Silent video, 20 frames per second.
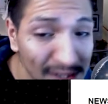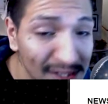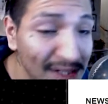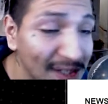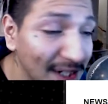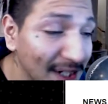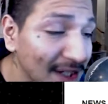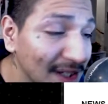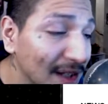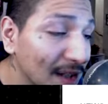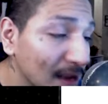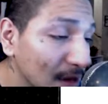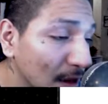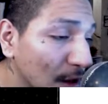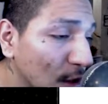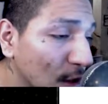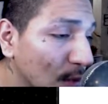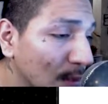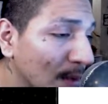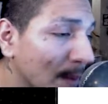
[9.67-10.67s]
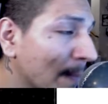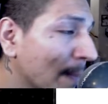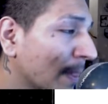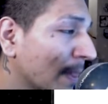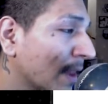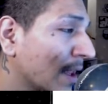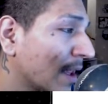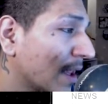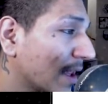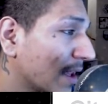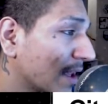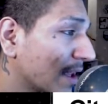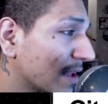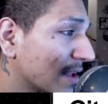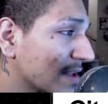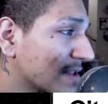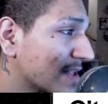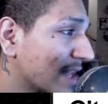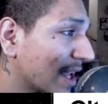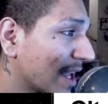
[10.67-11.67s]
The Daily Globe
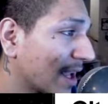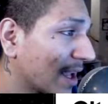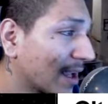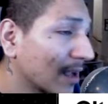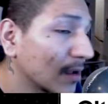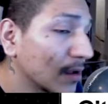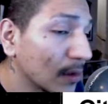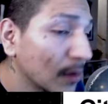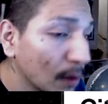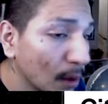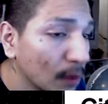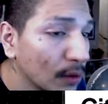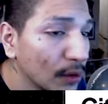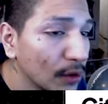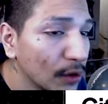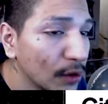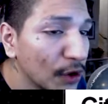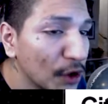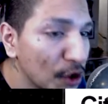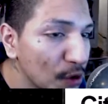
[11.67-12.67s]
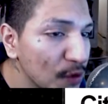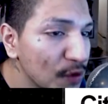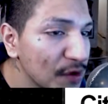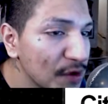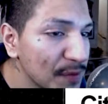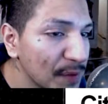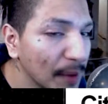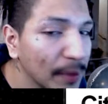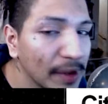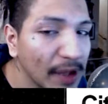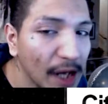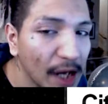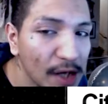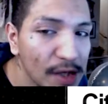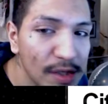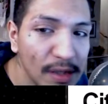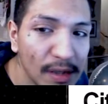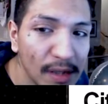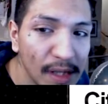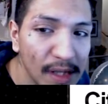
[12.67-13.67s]
is a local news publication.